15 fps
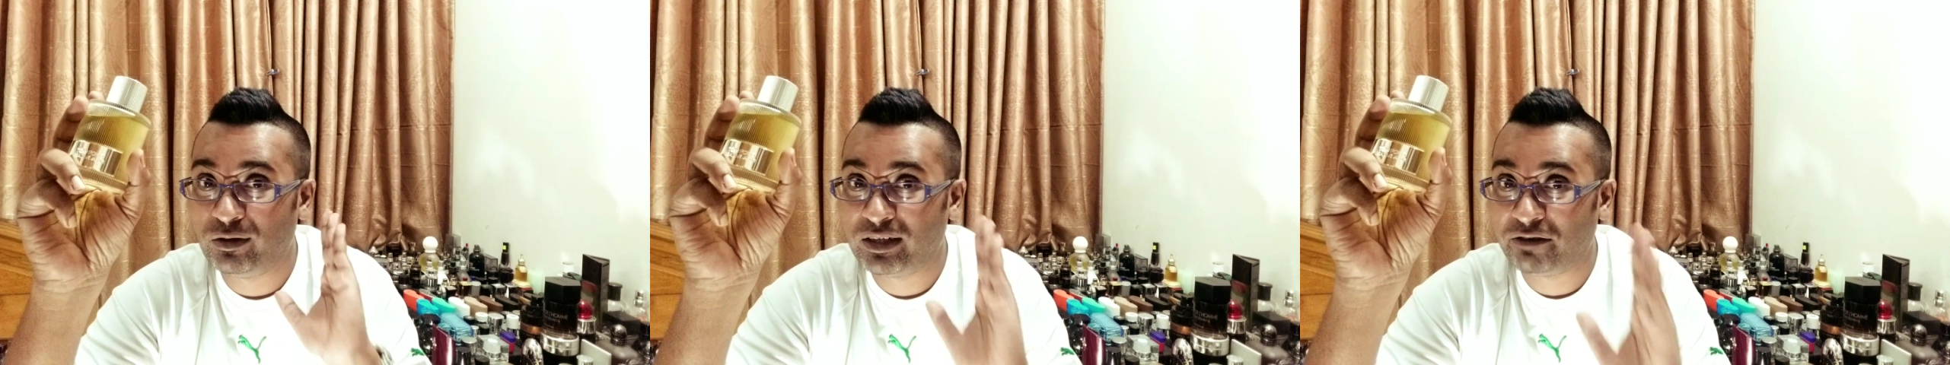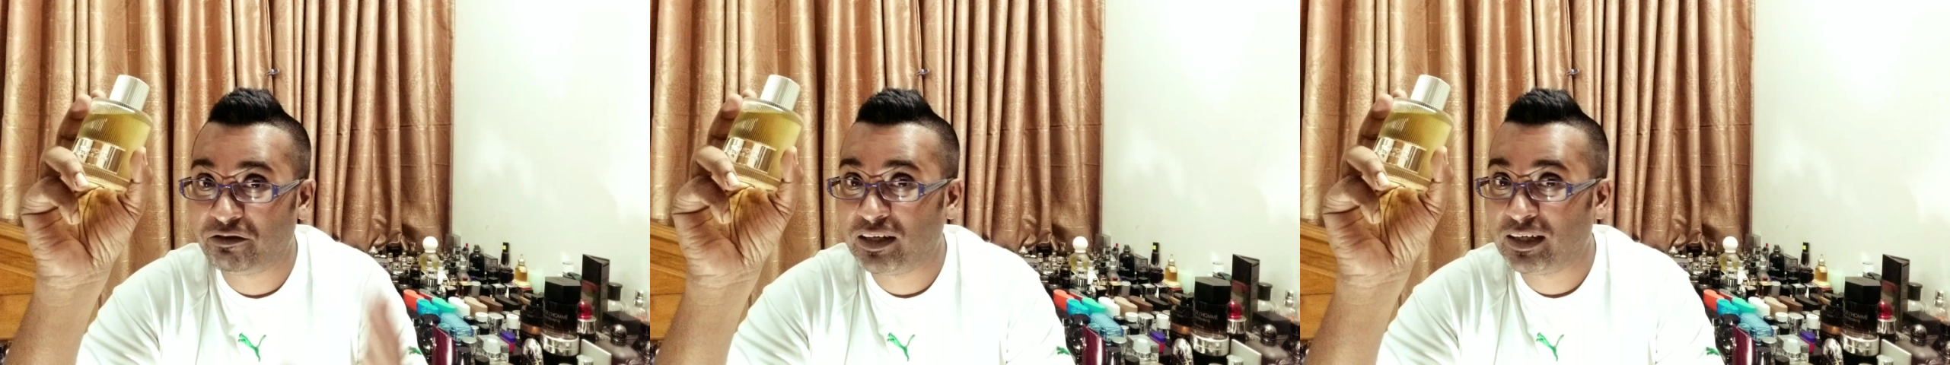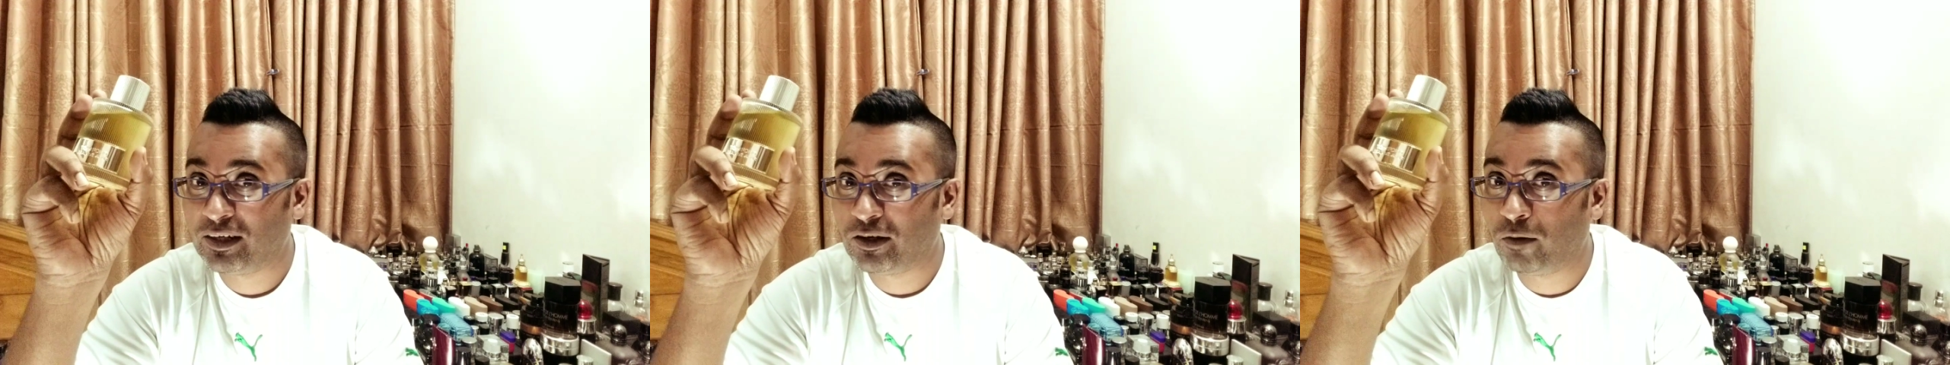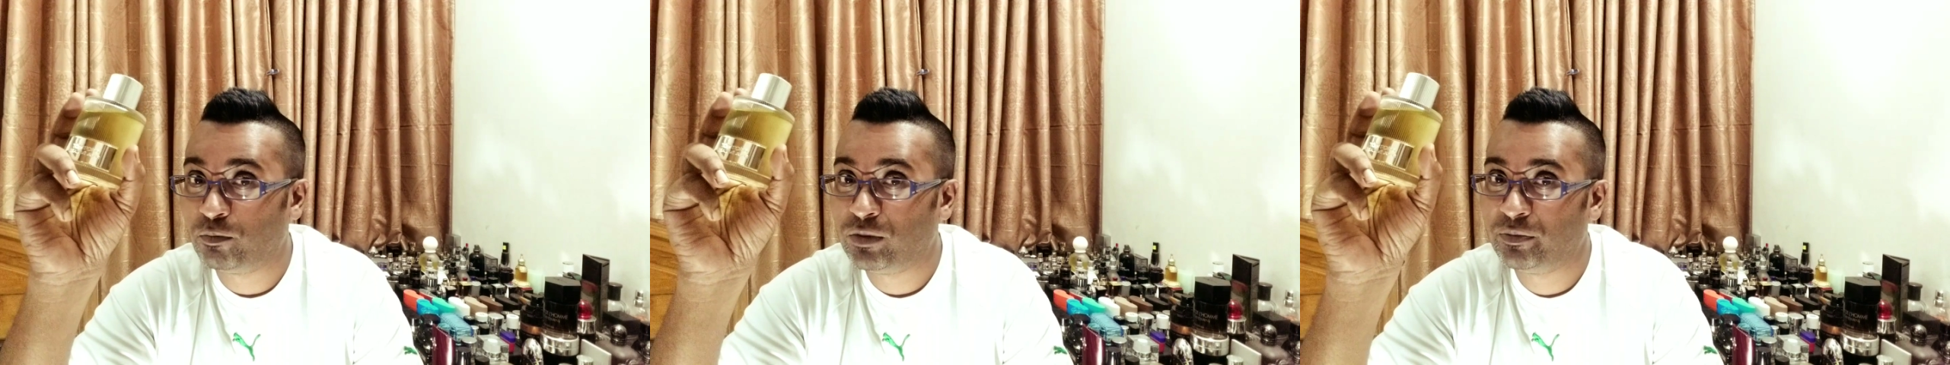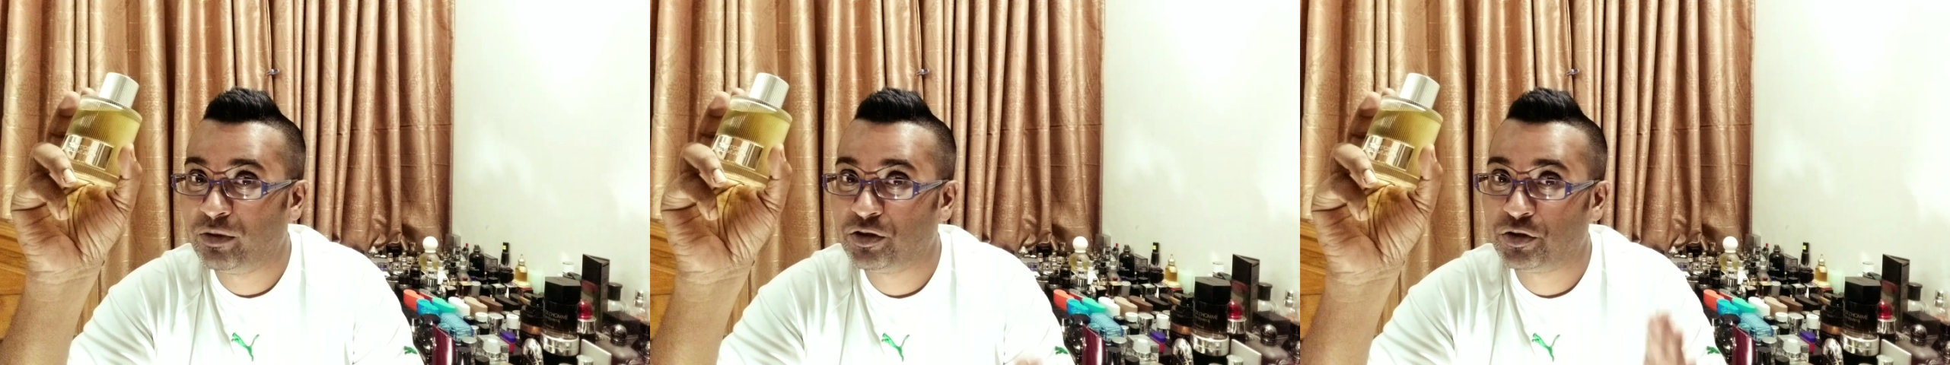definitely
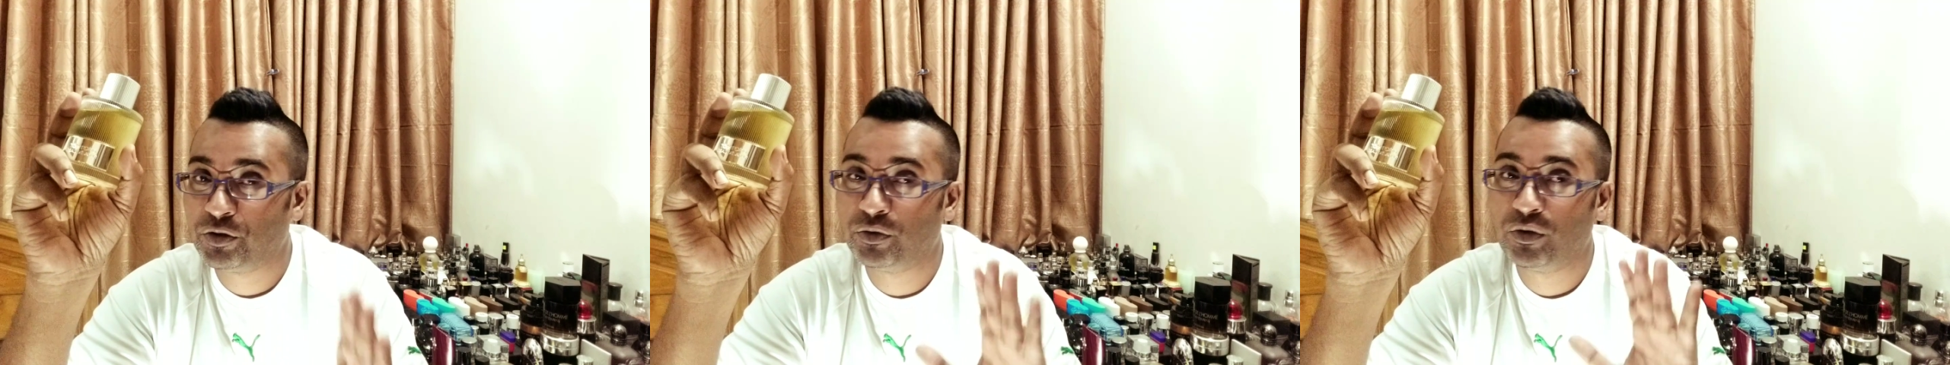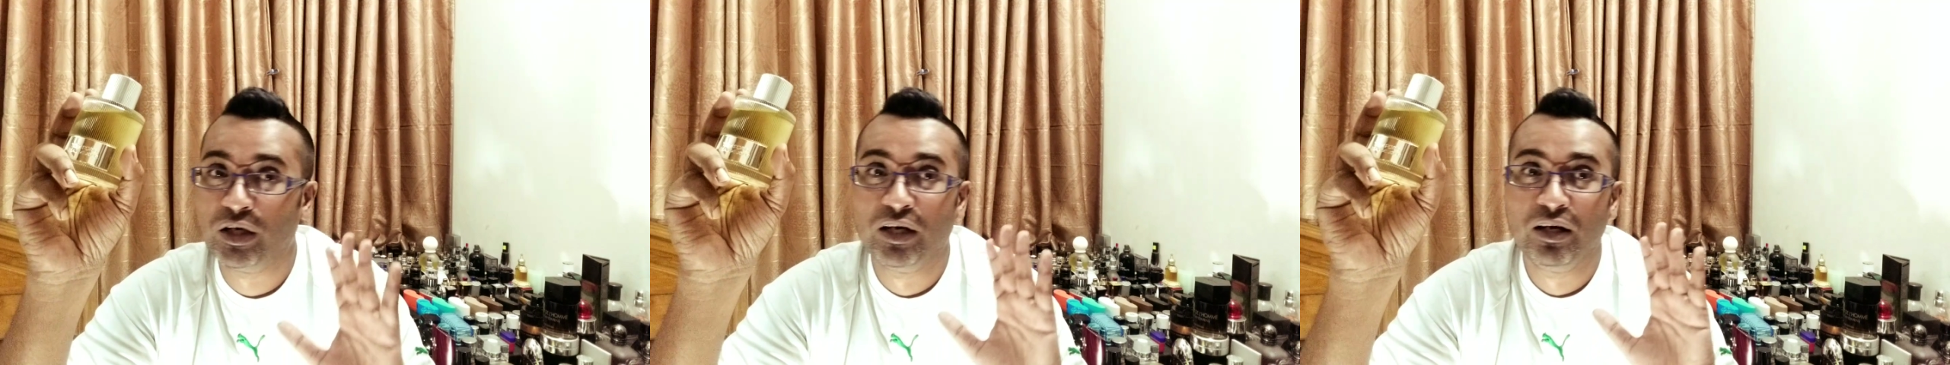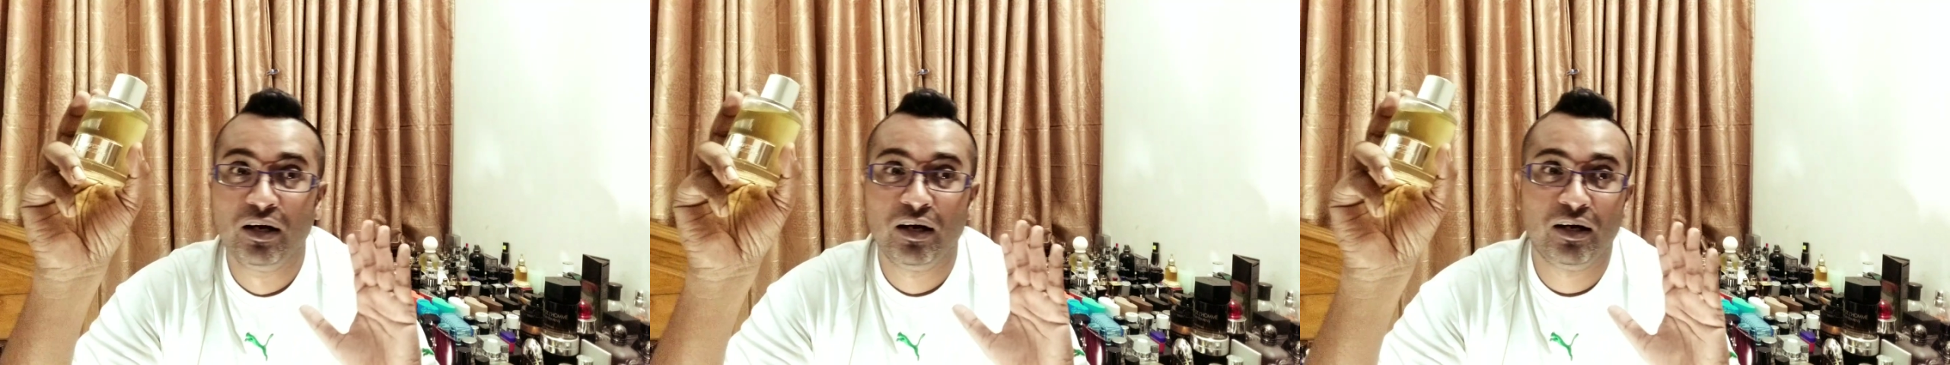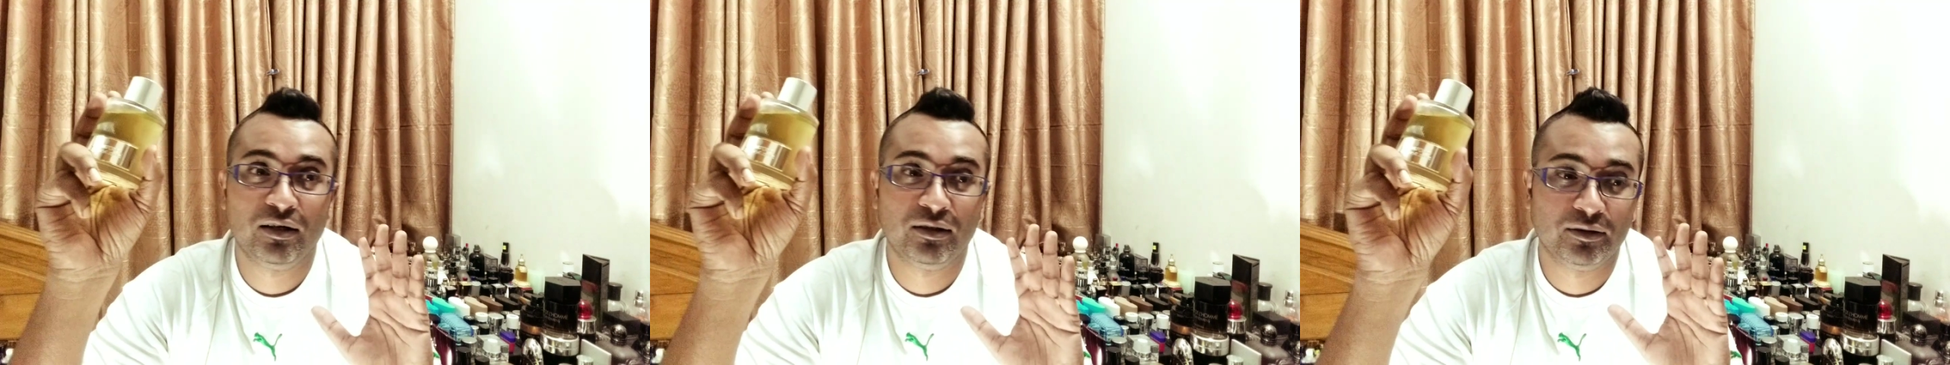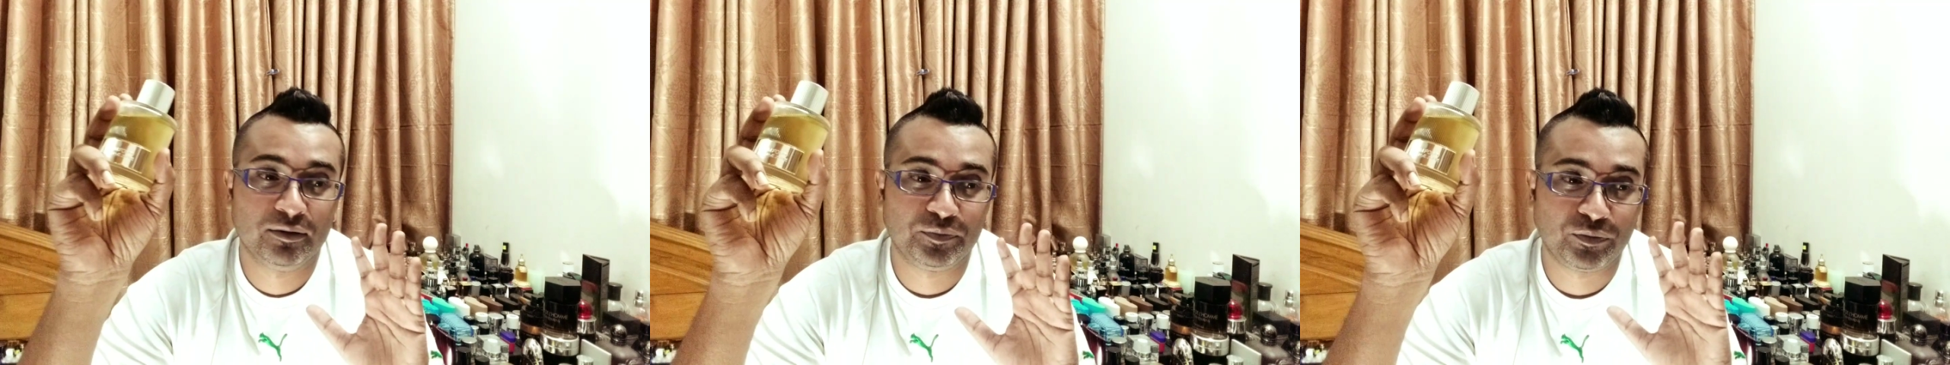compliment you
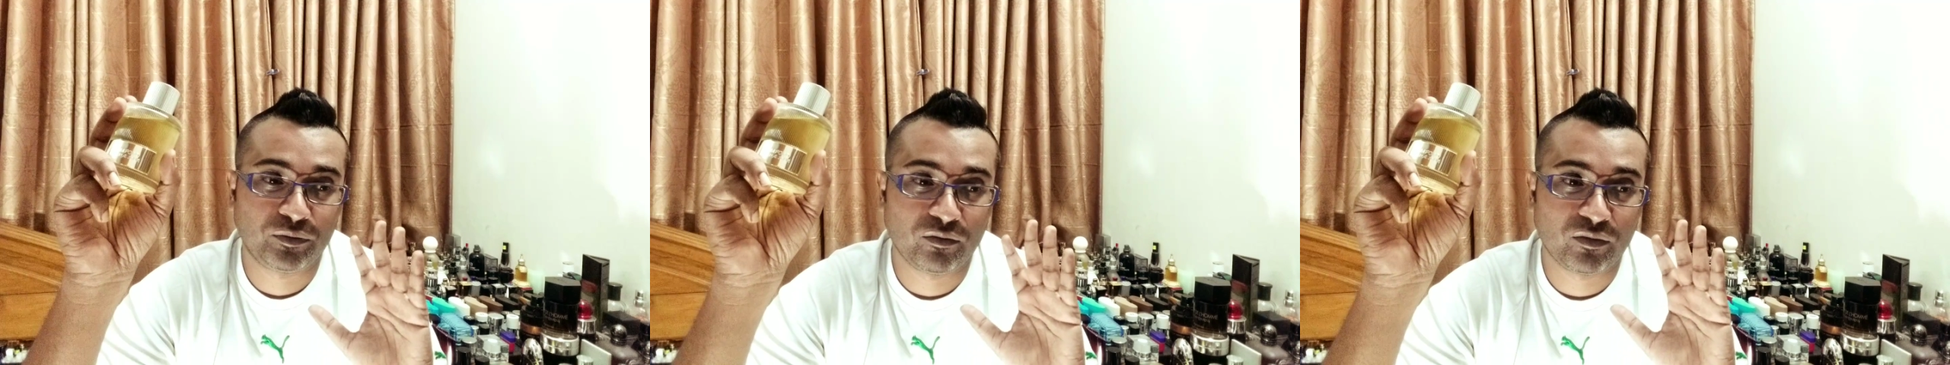um,